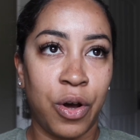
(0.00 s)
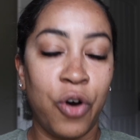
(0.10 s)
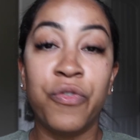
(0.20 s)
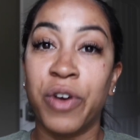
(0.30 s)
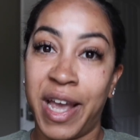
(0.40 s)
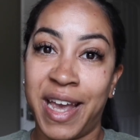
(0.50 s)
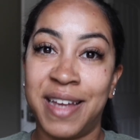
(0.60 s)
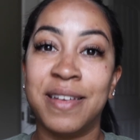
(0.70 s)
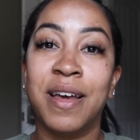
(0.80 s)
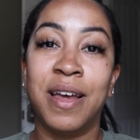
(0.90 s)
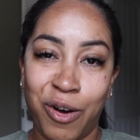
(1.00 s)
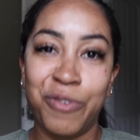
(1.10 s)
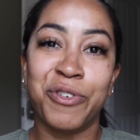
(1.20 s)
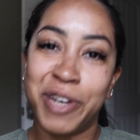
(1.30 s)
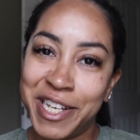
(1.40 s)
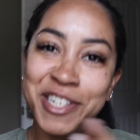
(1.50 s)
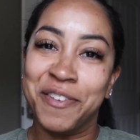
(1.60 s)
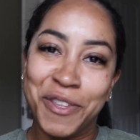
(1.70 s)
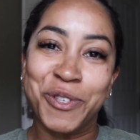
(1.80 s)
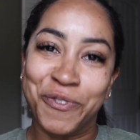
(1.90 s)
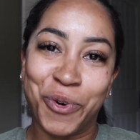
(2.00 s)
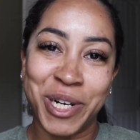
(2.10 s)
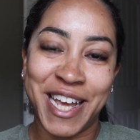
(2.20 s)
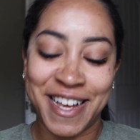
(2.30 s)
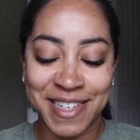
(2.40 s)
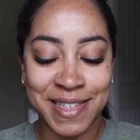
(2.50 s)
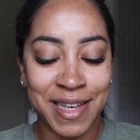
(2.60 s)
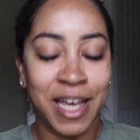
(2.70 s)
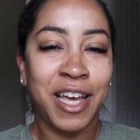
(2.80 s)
over each of those 4 days,